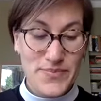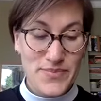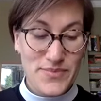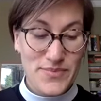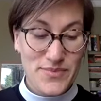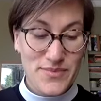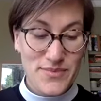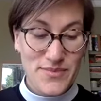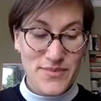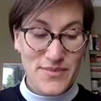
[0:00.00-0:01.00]

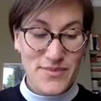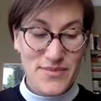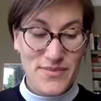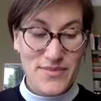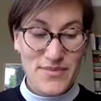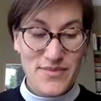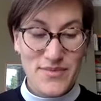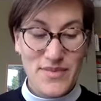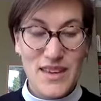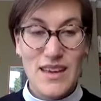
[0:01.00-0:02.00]

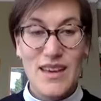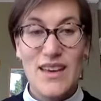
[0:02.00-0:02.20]
Nothing is said.